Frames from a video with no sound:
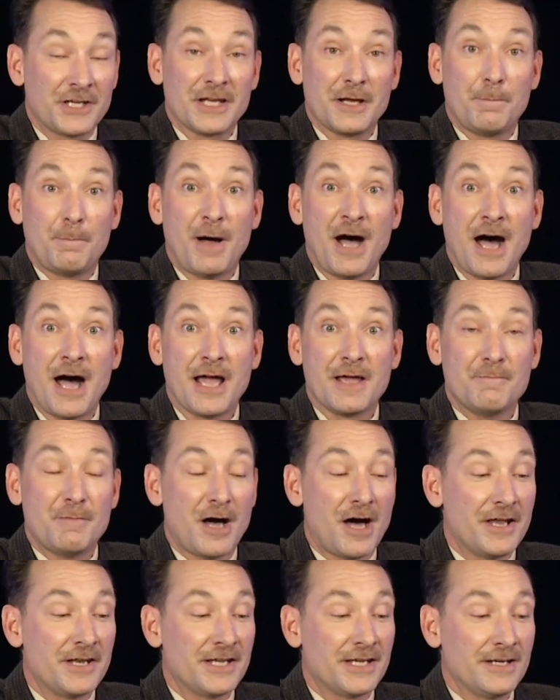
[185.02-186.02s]
get a pi
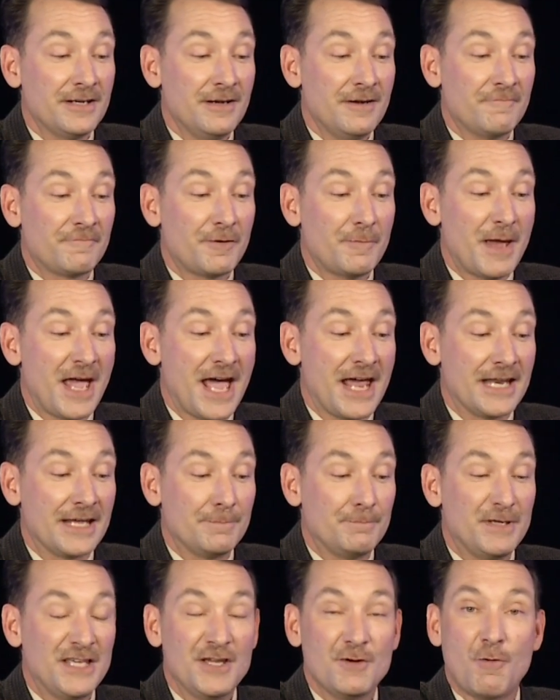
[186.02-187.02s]
bonding from
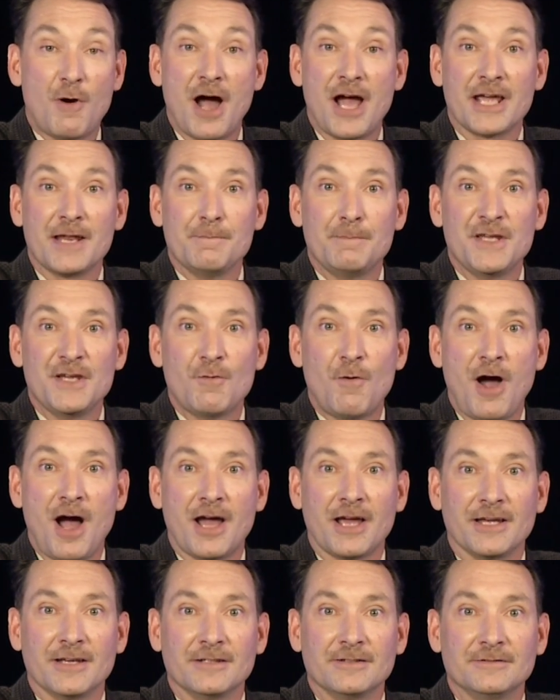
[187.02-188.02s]
adding py and py.
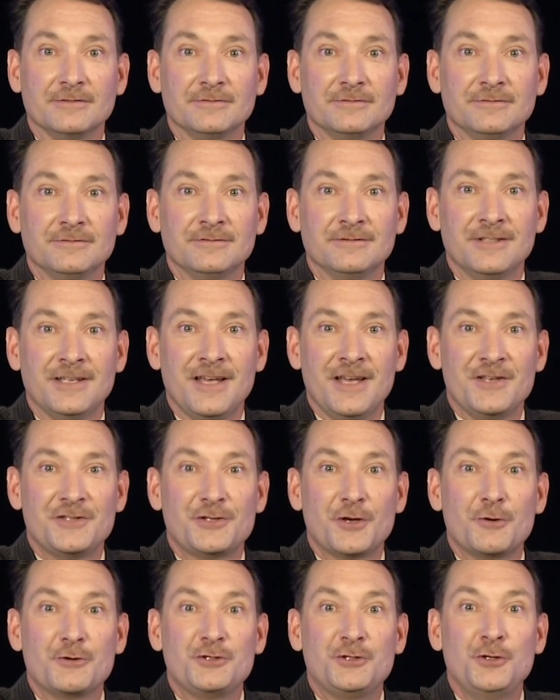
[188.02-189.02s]

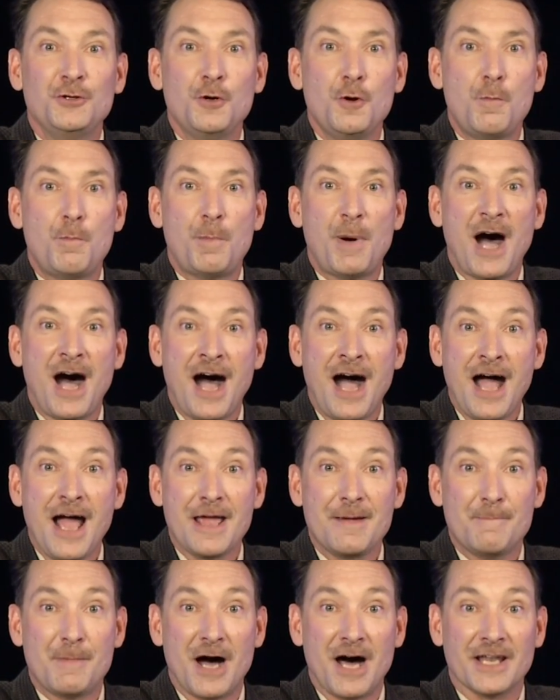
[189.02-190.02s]
So 2
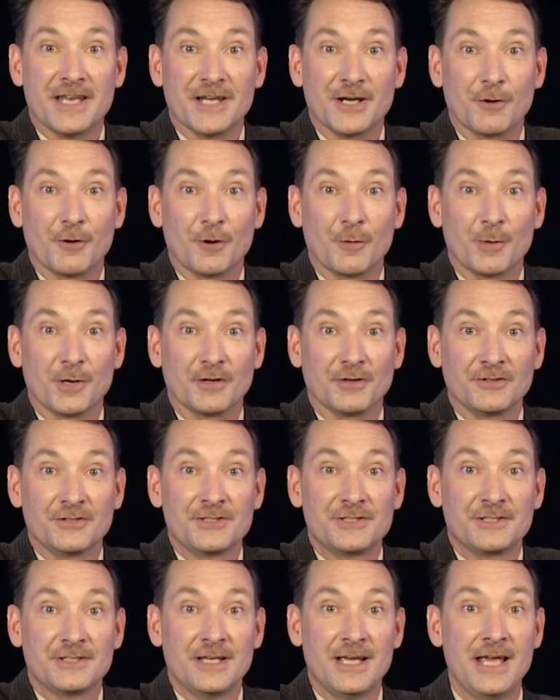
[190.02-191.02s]
pi bonding
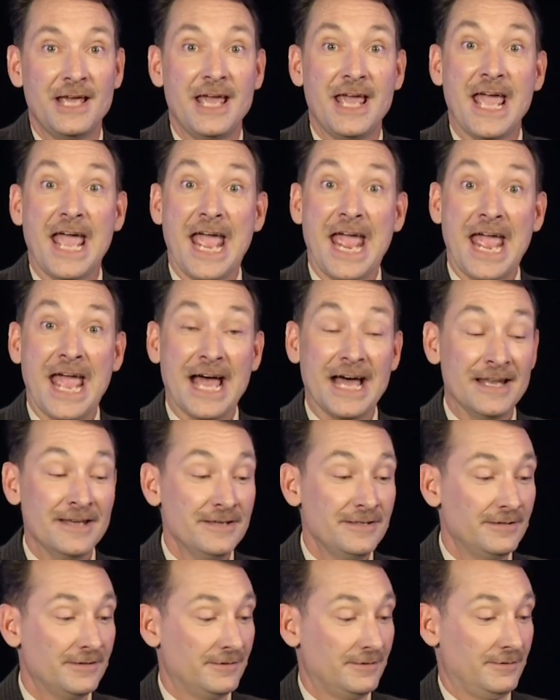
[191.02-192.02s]
orbitals,
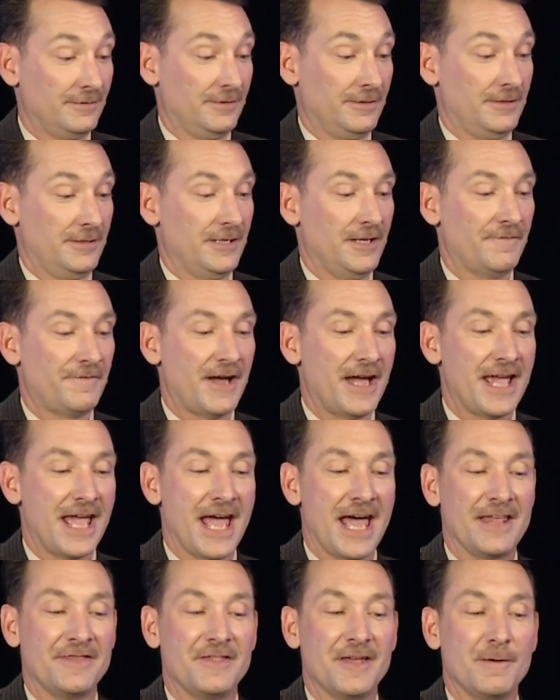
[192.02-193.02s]
and if I
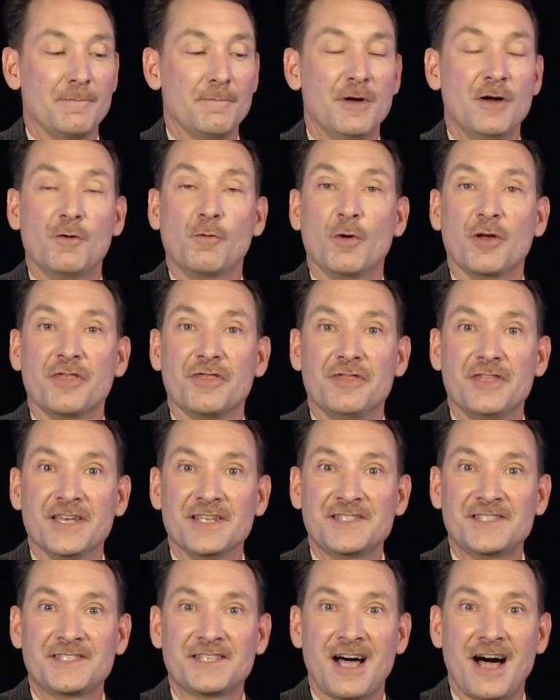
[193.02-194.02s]
add them with
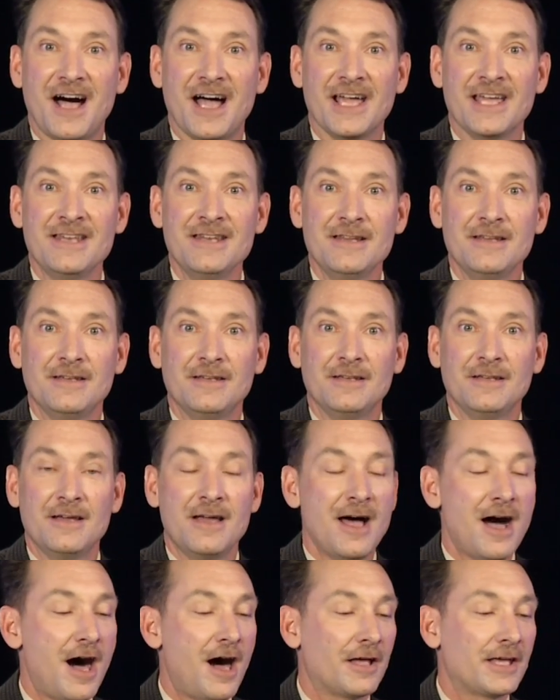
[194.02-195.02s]
this sign,
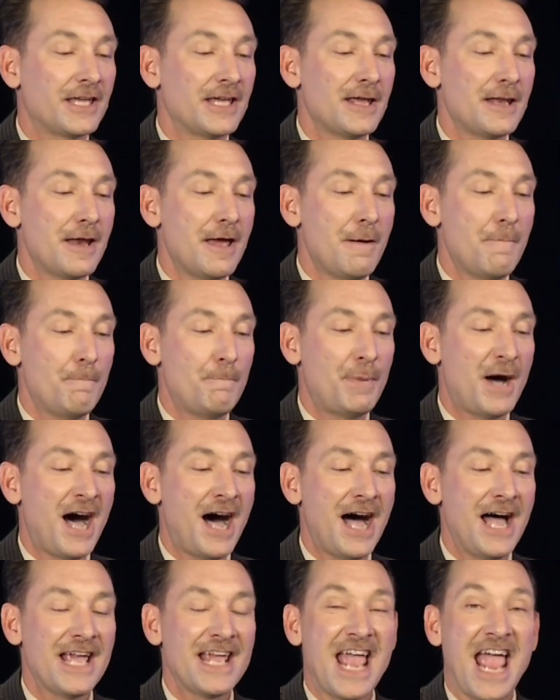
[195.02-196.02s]
I'll get
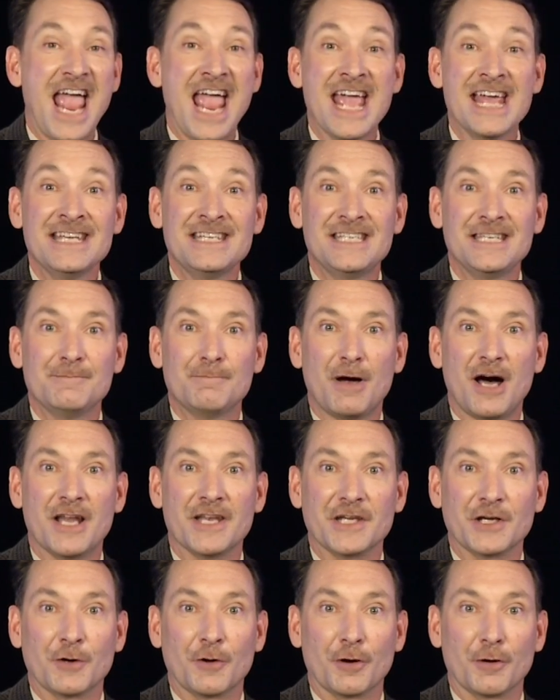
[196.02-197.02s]
pi
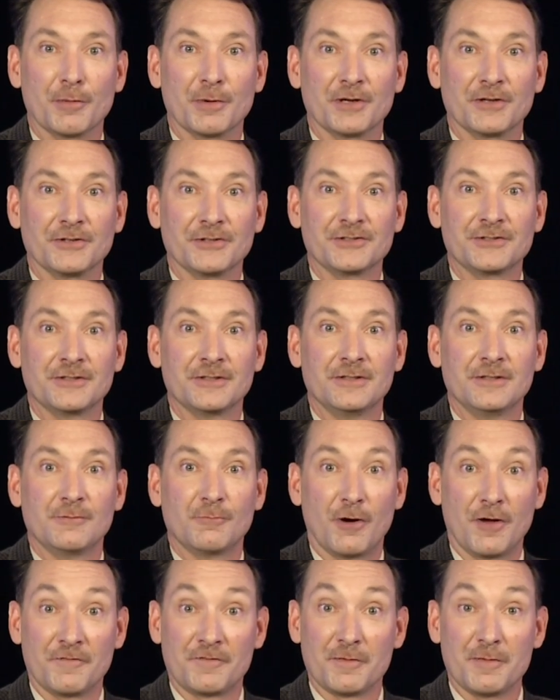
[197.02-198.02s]
antibonding orbitals,
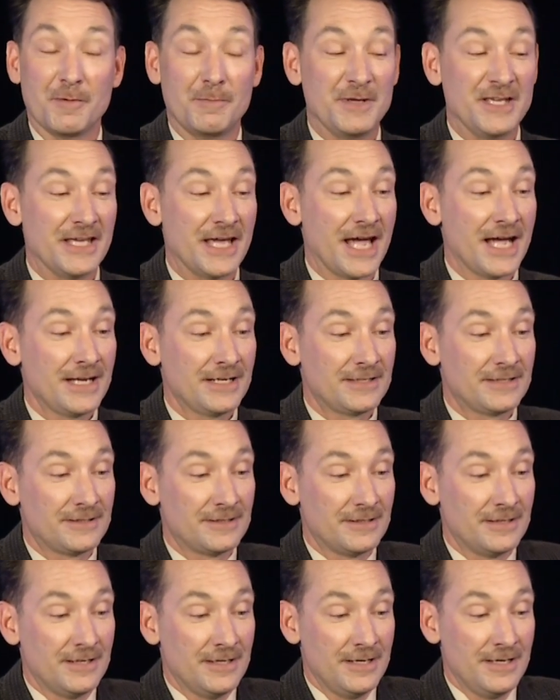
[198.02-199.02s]
one from the
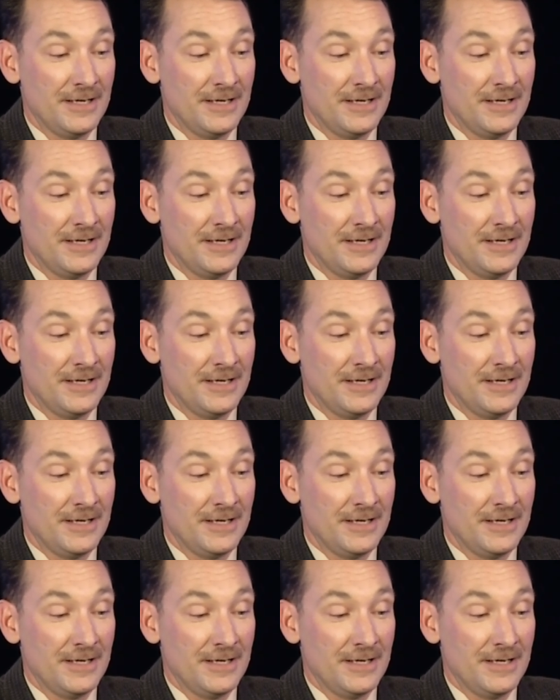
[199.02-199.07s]
px